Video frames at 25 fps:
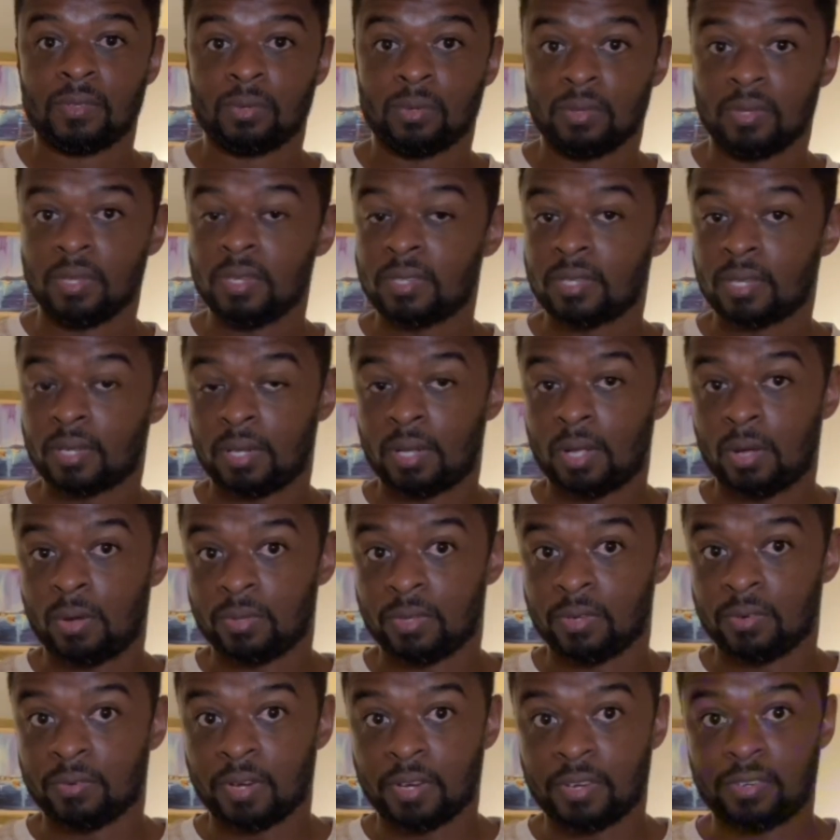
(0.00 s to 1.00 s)
this allowed
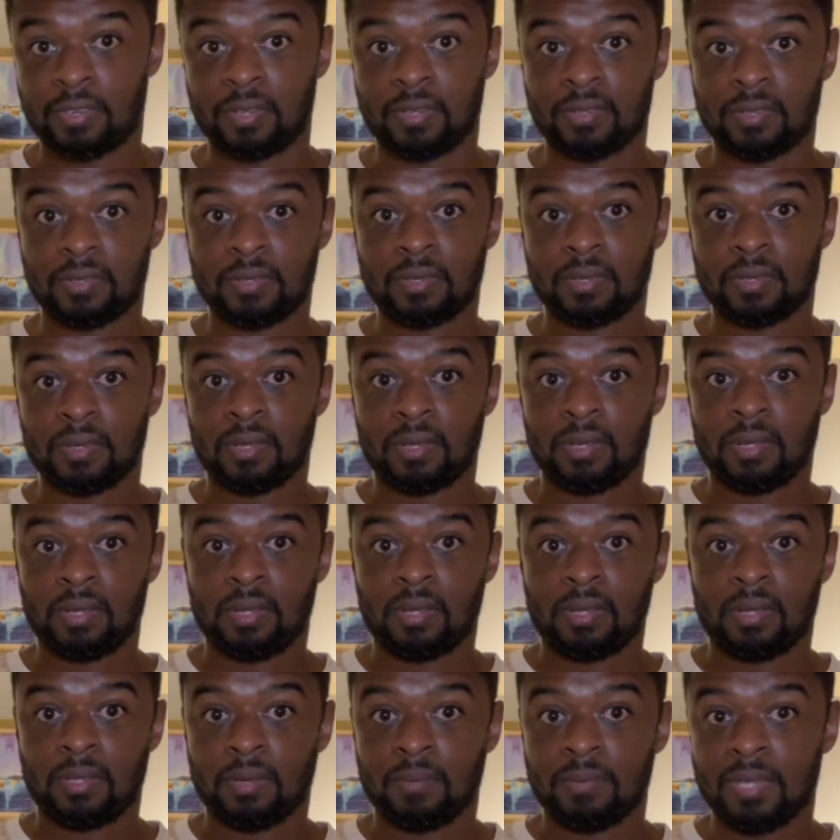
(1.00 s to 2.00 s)
the Russians
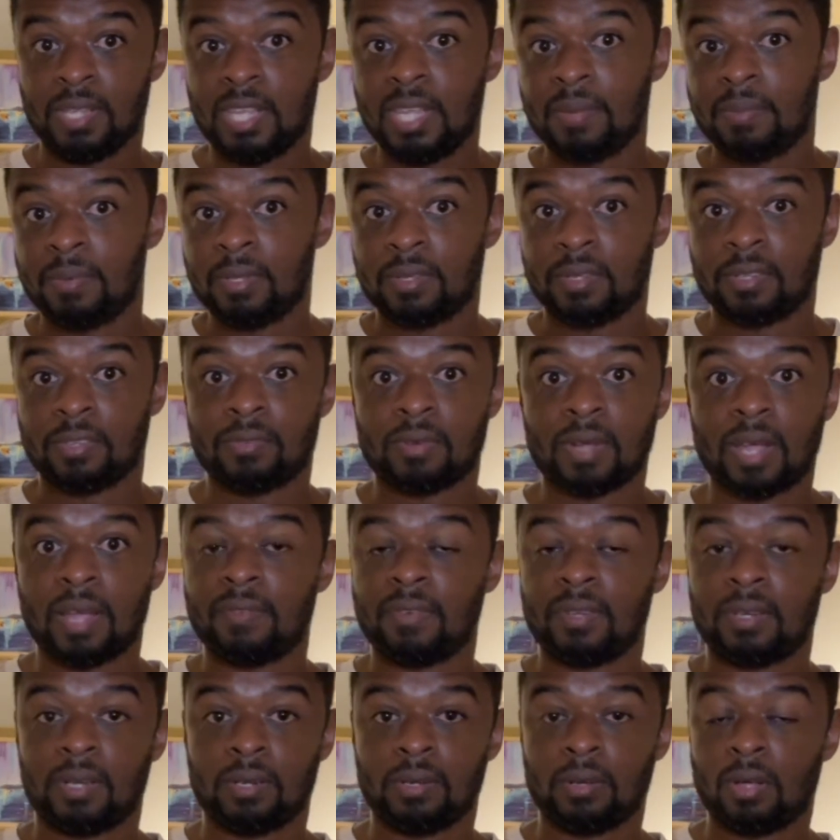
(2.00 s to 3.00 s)
to be able to
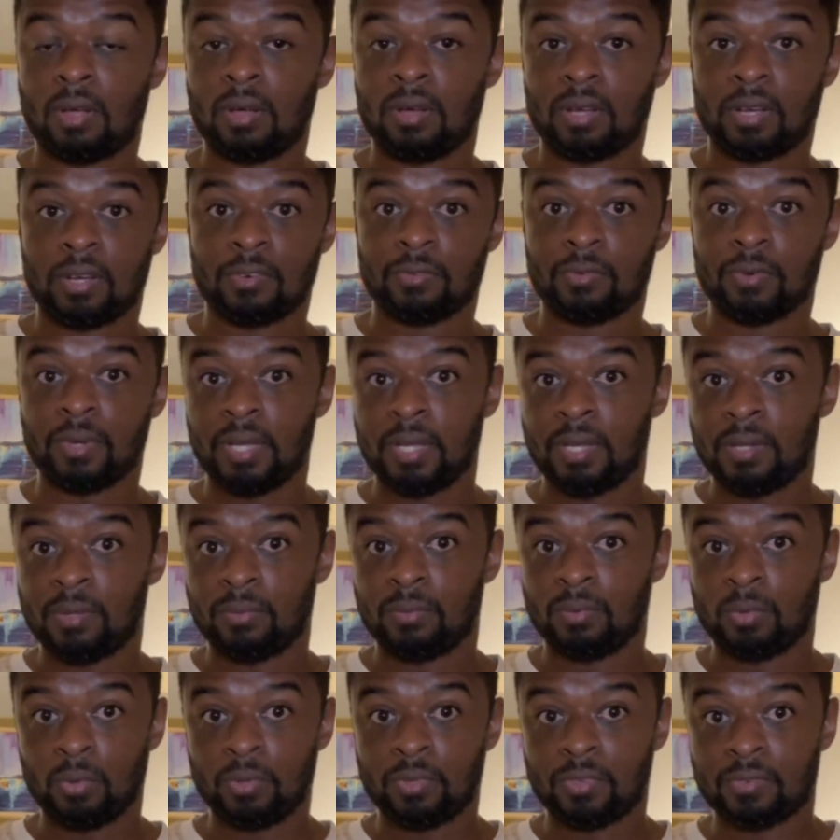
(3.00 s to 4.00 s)
travel along a
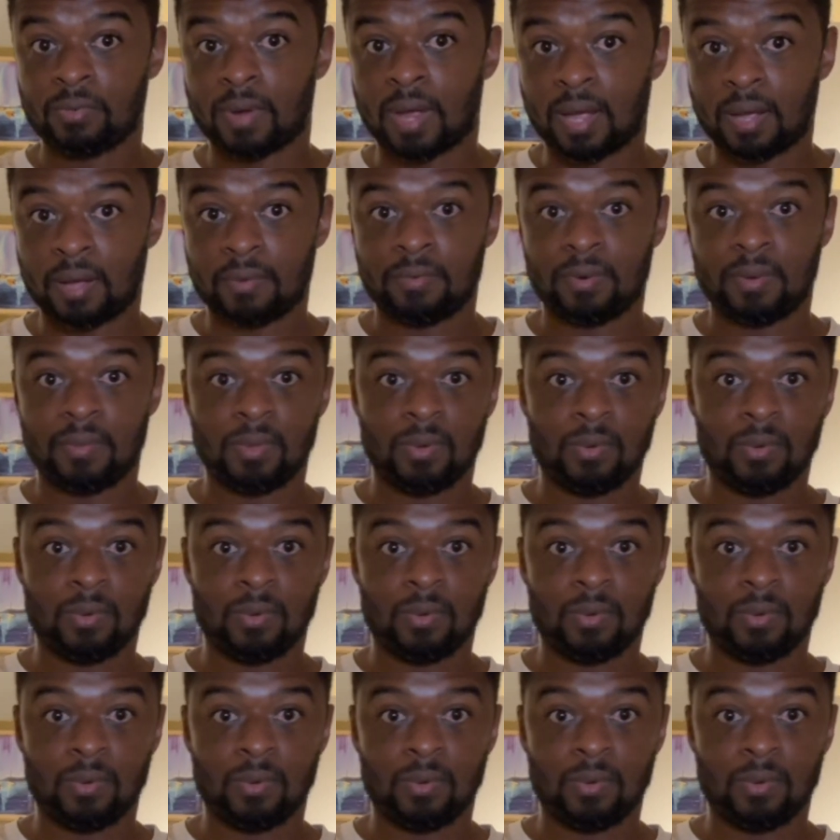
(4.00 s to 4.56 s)
railroad track from the